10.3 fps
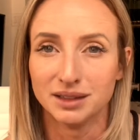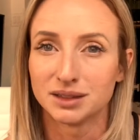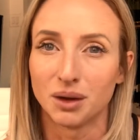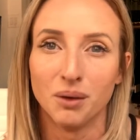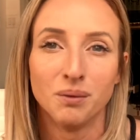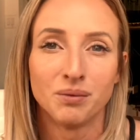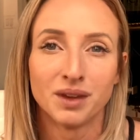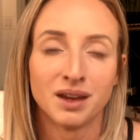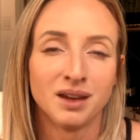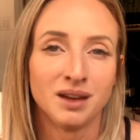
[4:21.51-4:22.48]
So
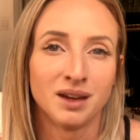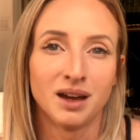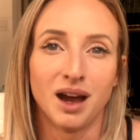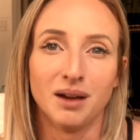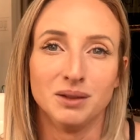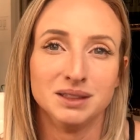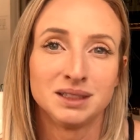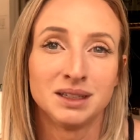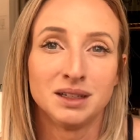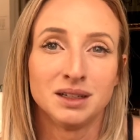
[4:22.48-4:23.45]
I was